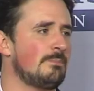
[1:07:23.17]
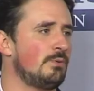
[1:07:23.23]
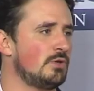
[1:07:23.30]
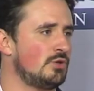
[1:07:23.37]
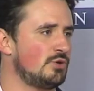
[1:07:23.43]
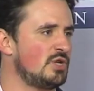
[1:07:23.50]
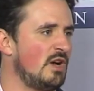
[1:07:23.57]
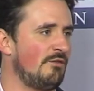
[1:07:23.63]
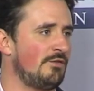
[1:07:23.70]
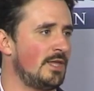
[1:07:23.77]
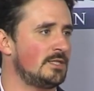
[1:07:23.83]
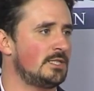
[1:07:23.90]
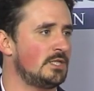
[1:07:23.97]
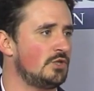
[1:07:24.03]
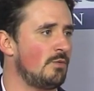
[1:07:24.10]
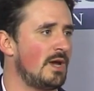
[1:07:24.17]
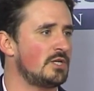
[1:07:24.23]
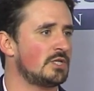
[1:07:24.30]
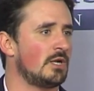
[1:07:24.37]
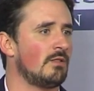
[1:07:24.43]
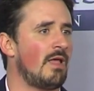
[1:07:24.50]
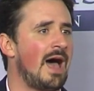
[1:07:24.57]
put yourself in that
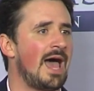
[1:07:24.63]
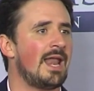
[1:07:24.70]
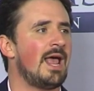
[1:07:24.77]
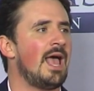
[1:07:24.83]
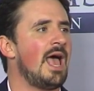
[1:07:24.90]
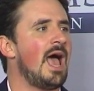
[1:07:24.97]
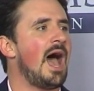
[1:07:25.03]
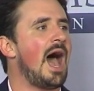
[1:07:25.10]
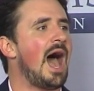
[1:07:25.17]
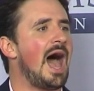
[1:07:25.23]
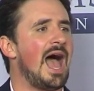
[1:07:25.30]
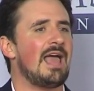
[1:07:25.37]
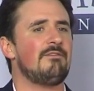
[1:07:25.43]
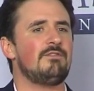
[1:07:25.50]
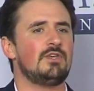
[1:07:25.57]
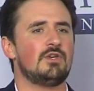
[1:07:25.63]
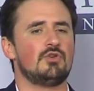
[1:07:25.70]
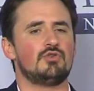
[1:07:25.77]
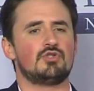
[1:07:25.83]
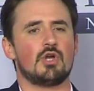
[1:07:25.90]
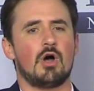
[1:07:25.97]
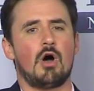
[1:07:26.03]
situation a lot i've
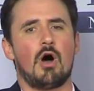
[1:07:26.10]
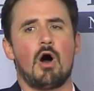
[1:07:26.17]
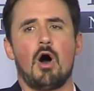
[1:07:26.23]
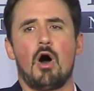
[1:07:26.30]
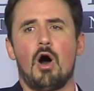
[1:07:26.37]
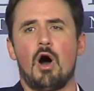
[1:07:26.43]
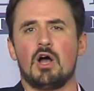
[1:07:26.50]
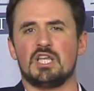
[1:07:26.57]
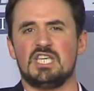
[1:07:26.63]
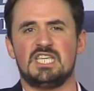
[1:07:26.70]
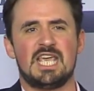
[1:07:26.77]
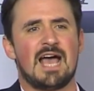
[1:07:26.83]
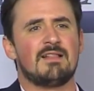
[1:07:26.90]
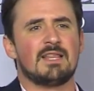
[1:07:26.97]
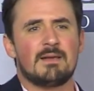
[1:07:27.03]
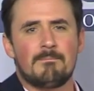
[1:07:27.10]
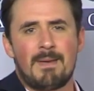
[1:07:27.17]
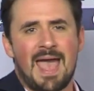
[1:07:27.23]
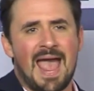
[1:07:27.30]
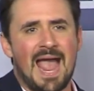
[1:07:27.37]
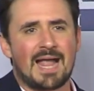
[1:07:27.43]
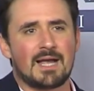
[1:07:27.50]
used yelling
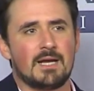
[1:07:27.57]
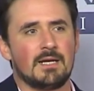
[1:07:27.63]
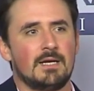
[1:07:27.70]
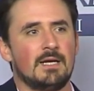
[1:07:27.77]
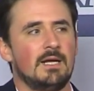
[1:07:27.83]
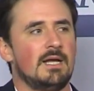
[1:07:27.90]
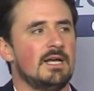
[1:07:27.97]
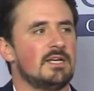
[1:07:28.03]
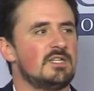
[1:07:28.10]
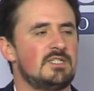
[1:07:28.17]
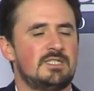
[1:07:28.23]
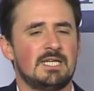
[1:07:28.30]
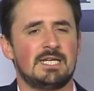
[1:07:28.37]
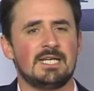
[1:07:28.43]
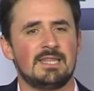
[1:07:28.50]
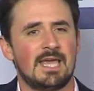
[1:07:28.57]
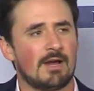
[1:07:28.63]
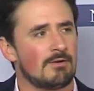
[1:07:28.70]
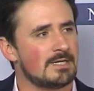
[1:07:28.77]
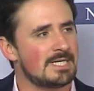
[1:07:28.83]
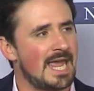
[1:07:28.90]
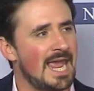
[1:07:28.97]
back sitting there
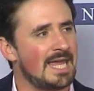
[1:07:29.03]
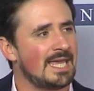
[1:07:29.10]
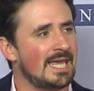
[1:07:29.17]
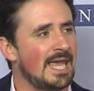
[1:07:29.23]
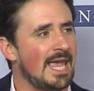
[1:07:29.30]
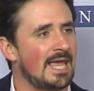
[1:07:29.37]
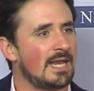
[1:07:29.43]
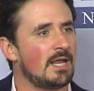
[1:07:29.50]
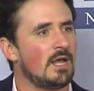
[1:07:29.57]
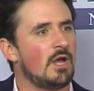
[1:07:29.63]
and taking it